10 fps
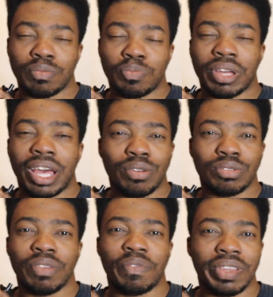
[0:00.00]
But I
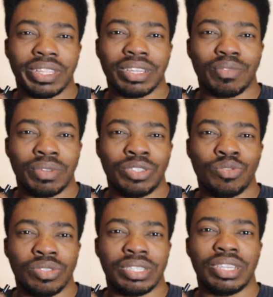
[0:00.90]
also think that when you
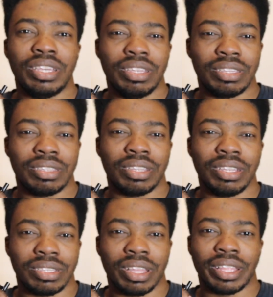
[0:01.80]
see
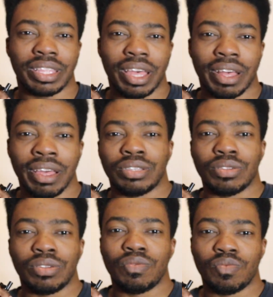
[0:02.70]
things like that,
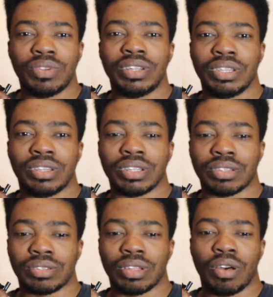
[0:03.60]
you're not really gonna
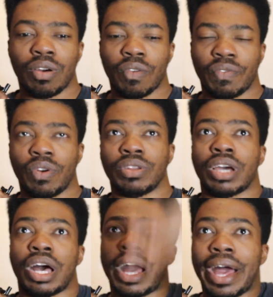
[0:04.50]
start off on
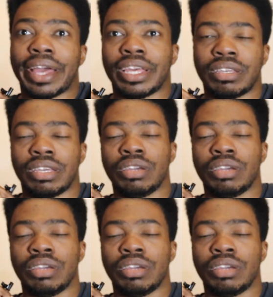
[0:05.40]
a high.